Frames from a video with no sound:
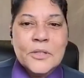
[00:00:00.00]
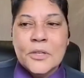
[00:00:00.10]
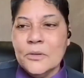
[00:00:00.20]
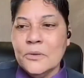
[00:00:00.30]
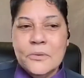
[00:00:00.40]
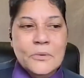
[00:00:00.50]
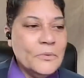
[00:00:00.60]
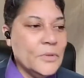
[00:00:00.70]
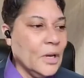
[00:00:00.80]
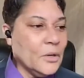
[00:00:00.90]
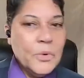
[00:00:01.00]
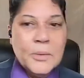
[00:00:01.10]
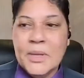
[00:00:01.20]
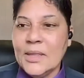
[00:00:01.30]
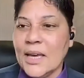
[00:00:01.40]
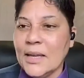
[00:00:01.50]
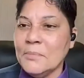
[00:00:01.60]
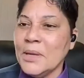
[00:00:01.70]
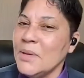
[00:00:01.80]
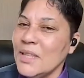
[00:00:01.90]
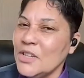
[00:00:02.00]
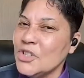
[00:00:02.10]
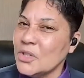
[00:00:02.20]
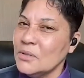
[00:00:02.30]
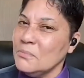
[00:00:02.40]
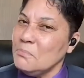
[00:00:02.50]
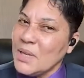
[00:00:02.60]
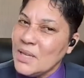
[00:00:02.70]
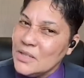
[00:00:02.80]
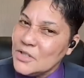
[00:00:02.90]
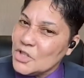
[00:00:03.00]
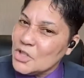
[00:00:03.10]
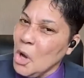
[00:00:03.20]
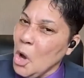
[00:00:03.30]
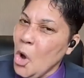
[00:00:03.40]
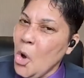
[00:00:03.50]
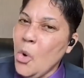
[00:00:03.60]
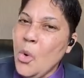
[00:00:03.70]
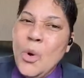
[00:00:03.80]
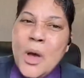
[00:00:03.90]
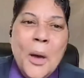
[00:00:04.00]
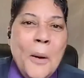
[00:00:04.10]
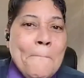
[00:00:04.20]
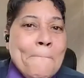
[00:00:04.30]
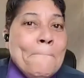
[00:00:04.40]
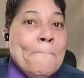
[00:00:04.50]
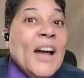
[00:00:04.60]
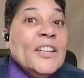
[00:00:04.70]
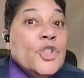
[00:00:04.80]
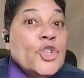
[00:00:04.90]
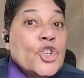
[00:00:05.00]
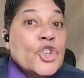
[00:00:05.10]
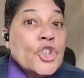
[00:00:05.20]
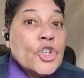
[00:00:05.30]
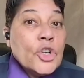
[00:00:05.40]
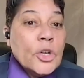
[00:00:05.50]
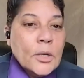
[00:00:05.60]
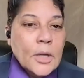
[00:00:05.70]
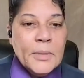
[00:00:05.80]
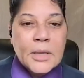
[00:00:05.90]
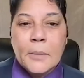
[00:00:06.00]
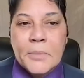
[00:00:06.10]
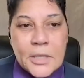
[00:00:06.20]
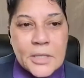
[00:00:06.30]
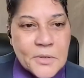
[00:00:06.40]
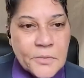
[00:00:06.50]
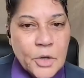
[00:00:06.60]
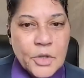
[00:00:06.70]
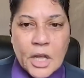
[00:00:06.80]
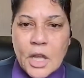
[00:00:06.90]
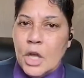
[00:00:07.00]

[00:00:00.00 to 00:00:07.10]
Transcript: to young women that maybe they shouldn't be so much? I mean, how many times have we heard a